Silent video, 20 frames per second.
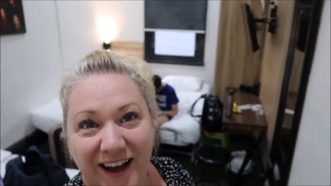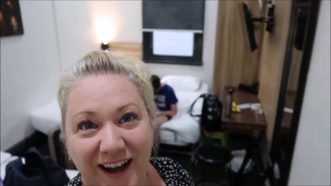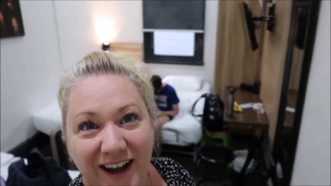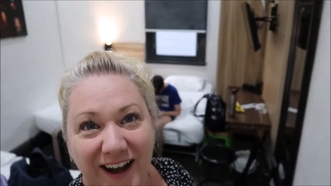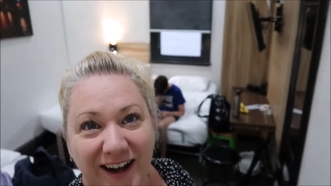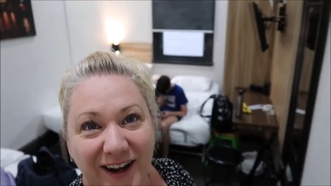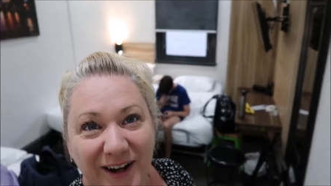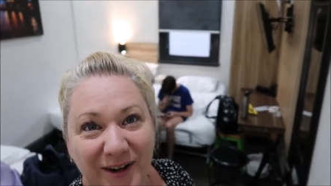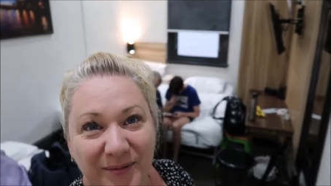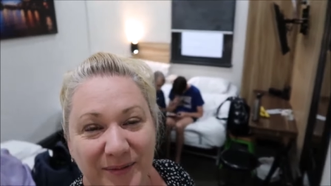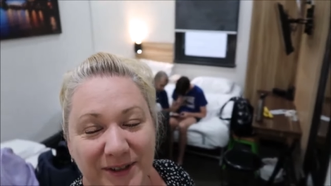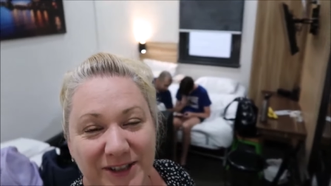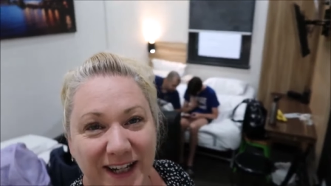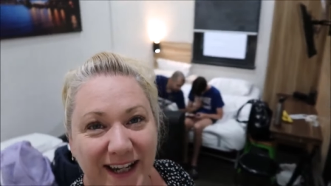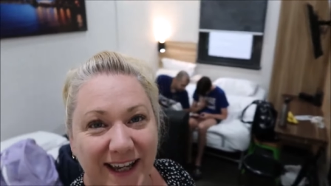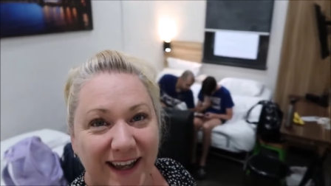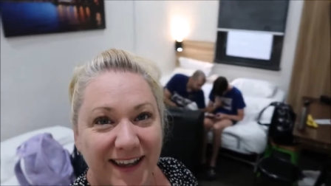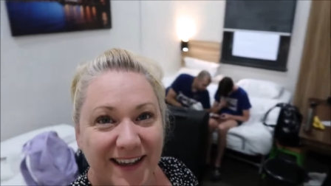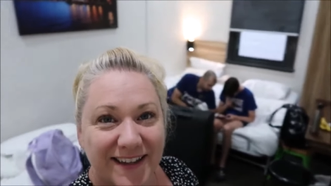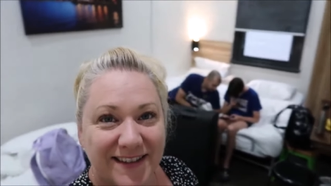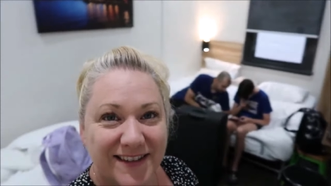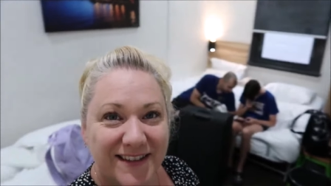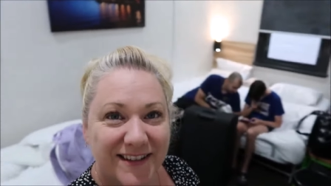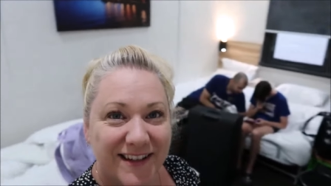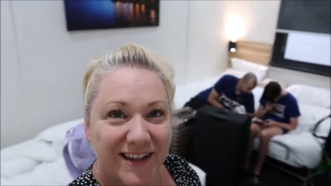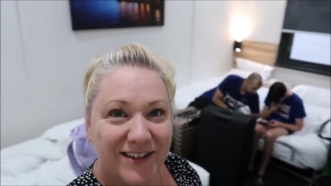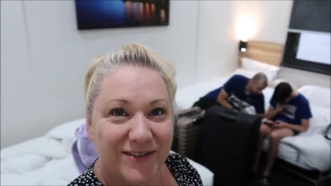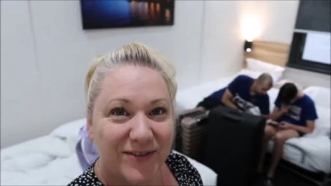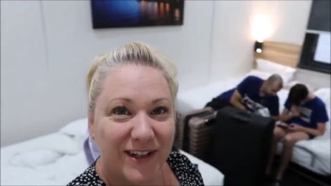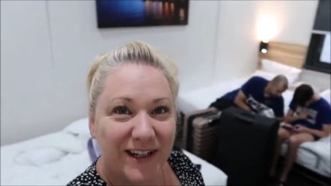Um, check out
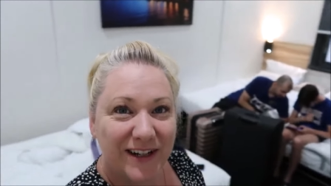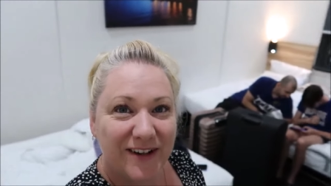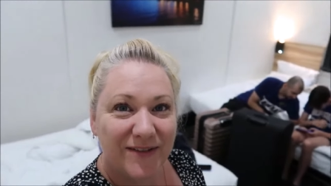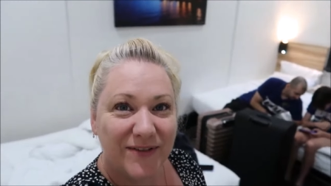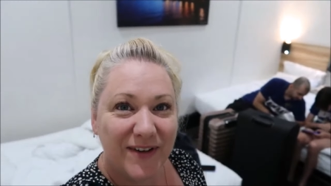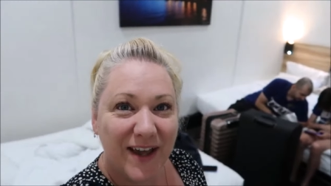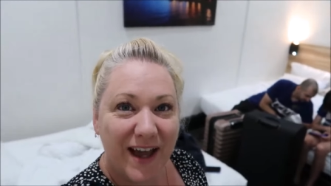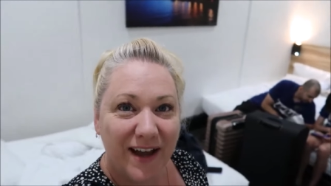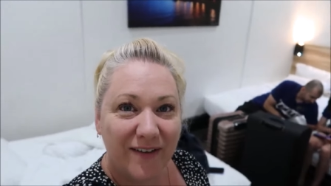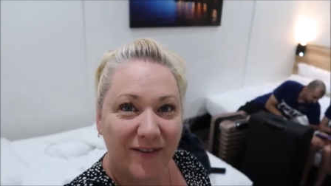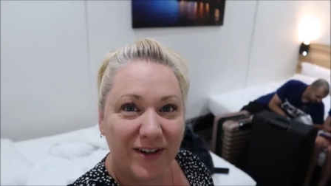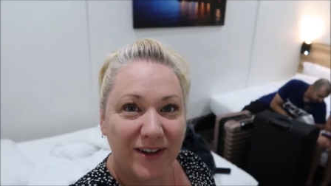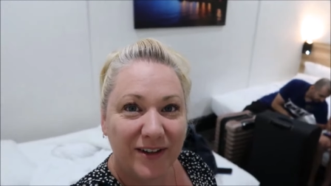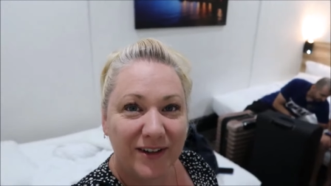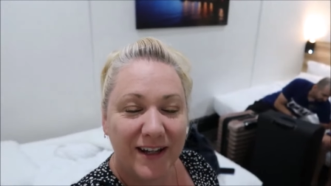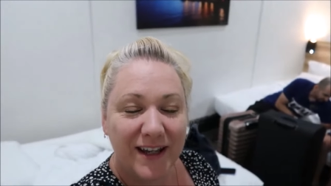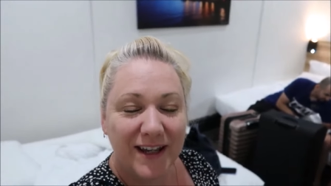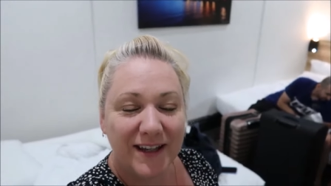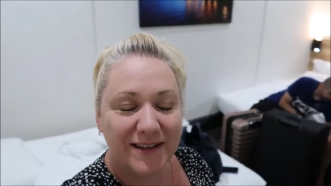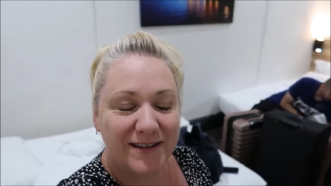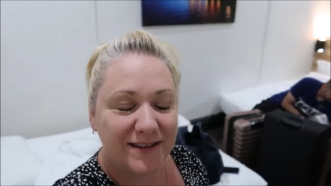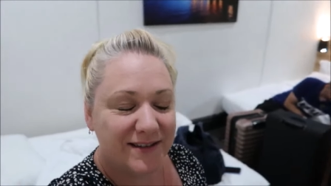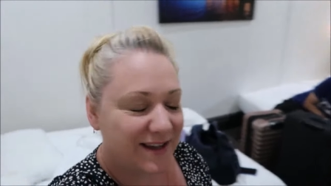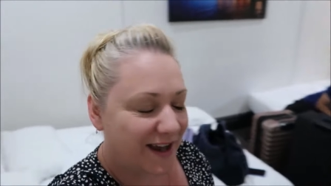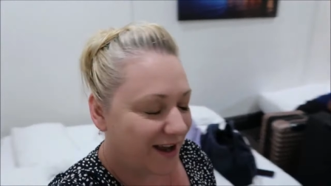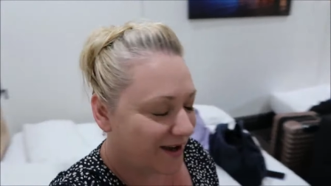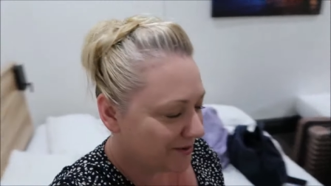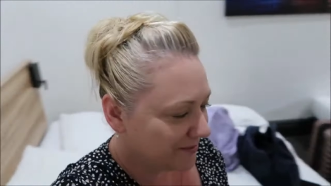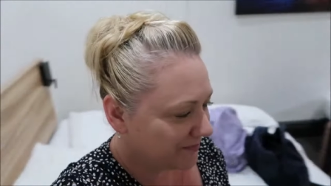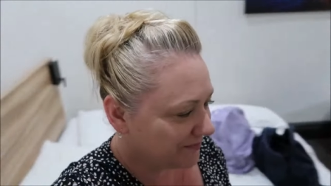yesterday's video if you haven't. It's
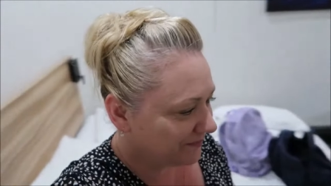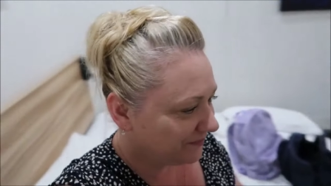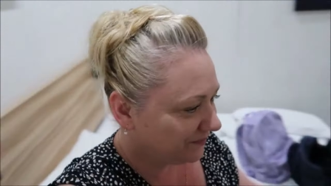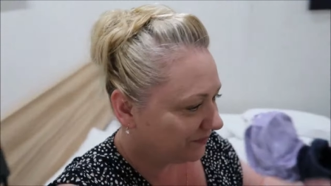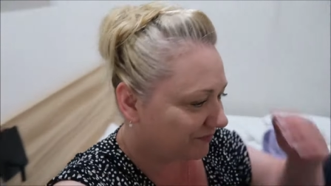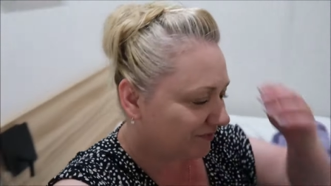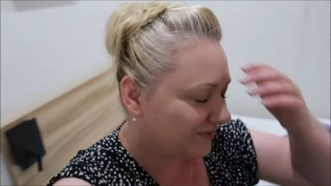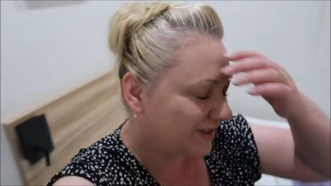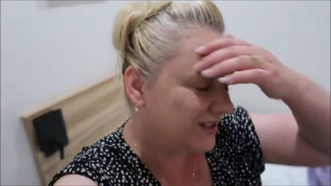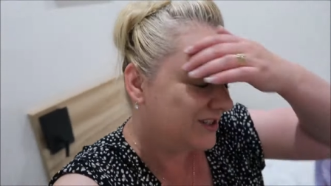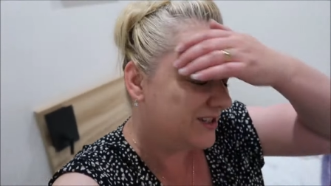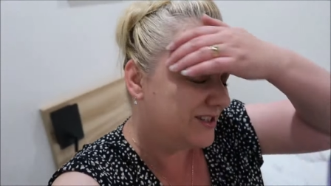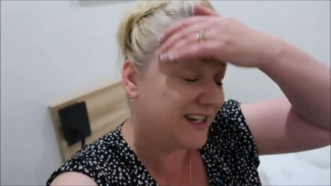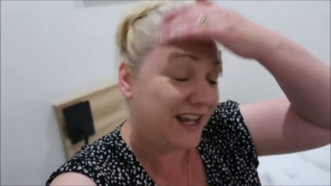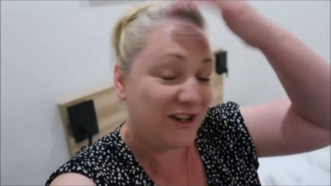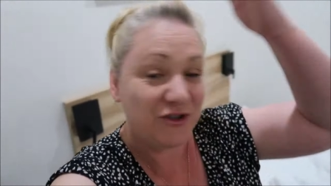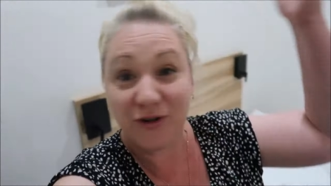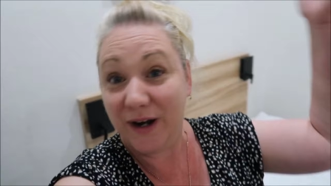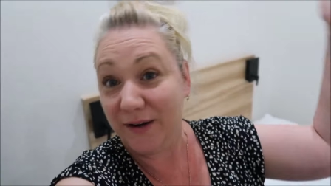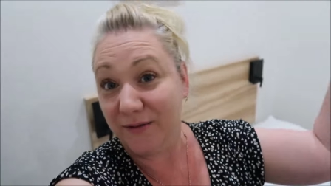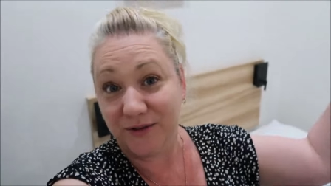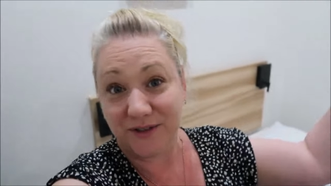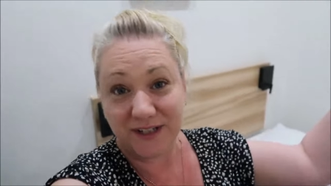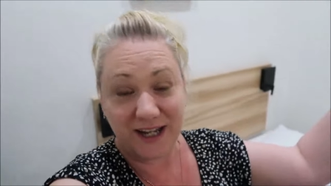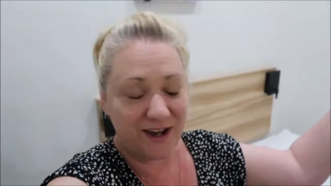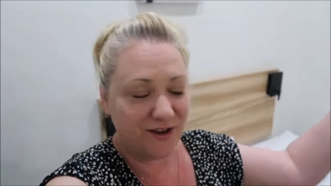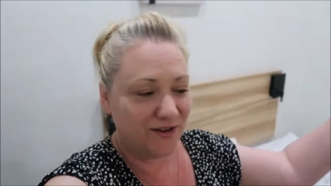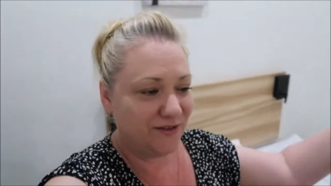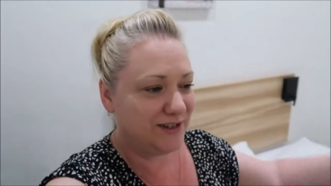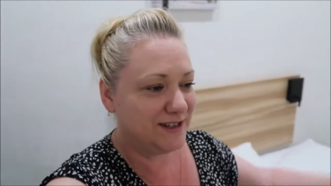um, it's just our travel
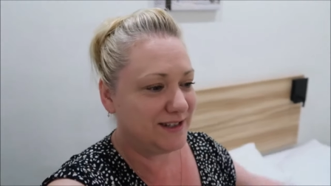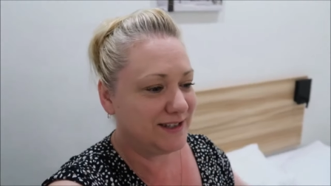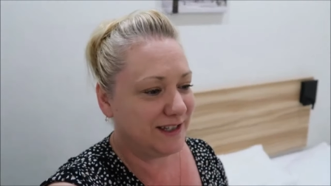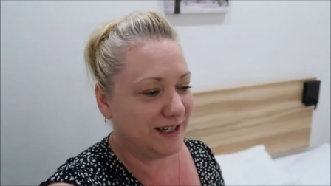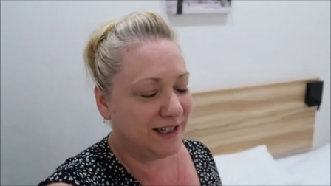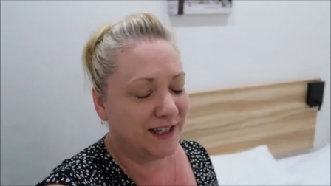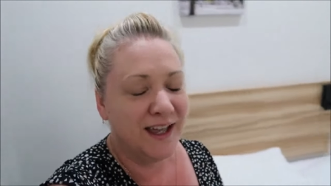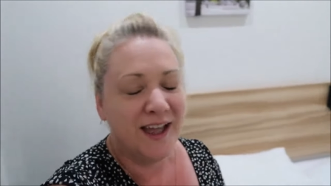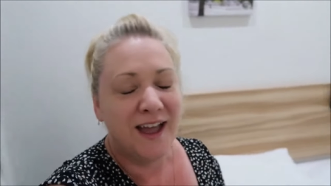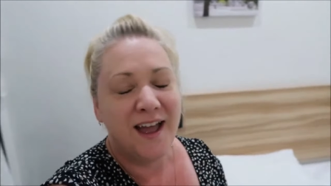day, obviously.